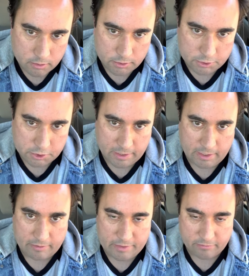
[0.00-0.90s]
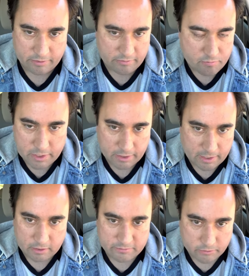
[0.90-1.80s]
You see, I've never even been to
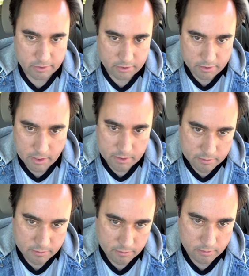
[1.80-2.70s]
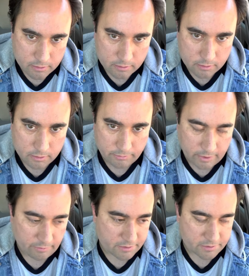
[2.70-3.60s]
California yet.
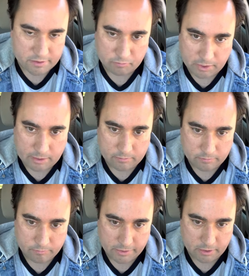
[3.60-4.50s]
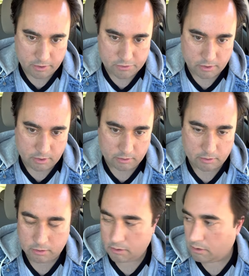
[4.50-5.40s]
Now, this is a problem because
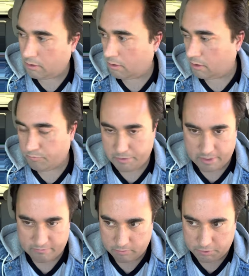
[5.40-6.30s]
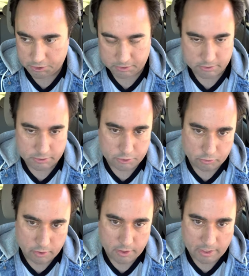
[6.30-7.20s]
being from Michigan and
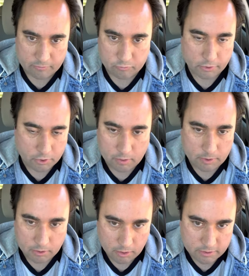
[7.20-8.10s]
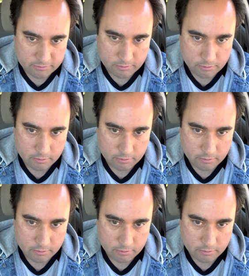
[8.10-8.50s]
Detroit, I've worked all my life.